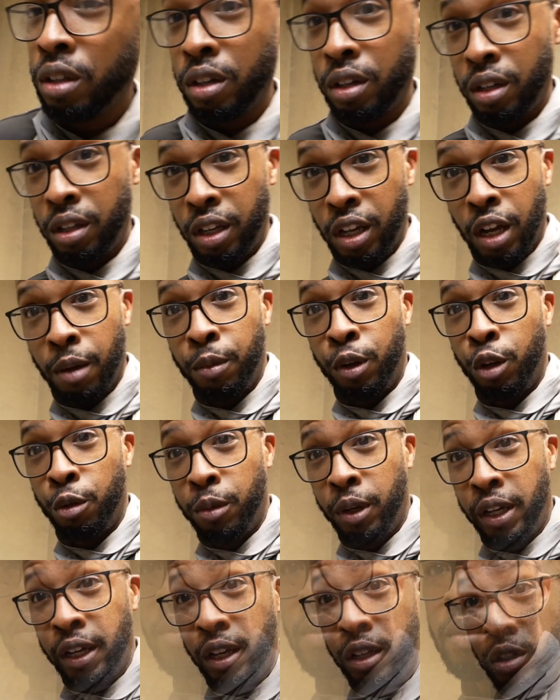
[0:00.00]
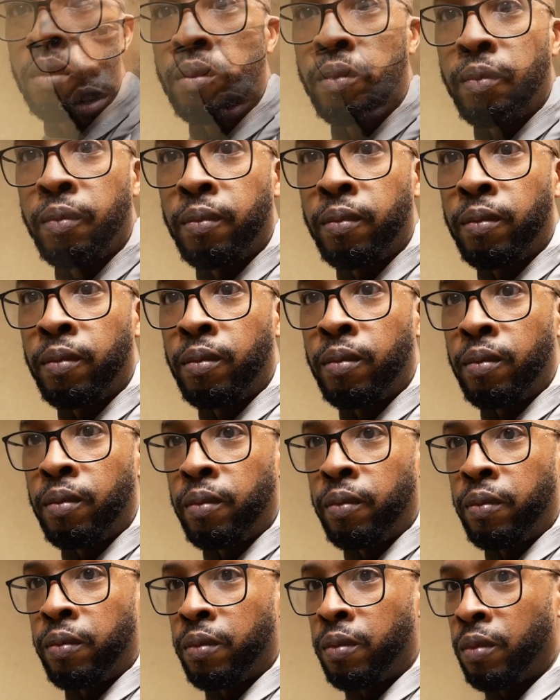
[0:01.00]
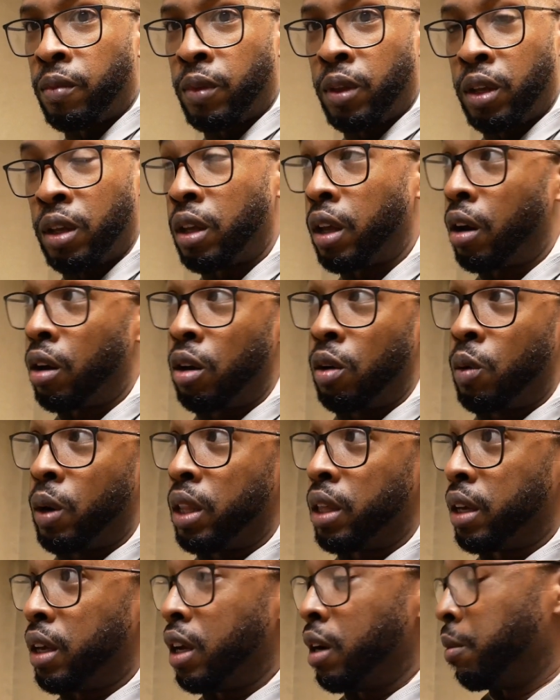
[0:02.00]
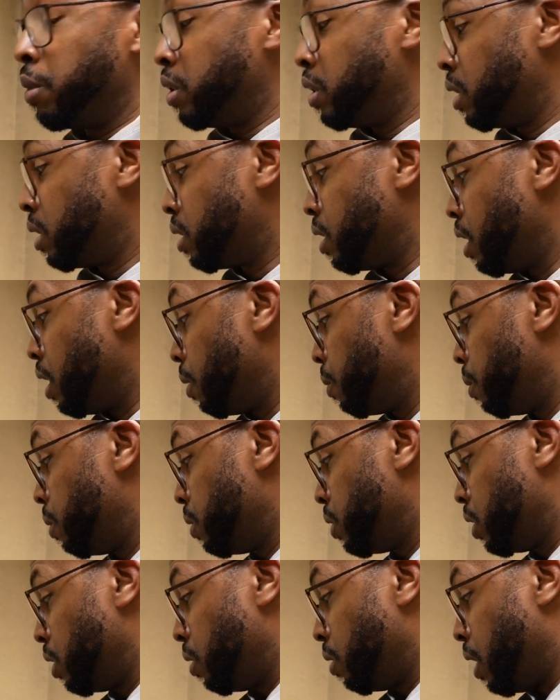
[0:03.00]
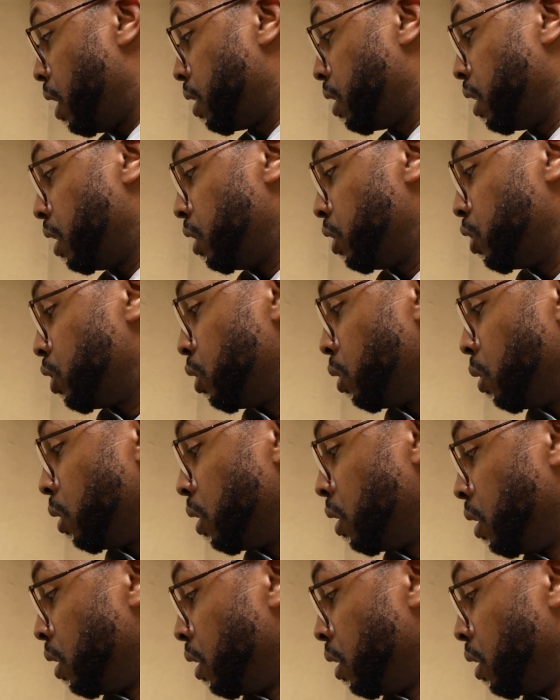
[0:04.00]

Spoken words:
Diablo blades on the wall. I don't know why the camera just stopped, so I'll cut it short.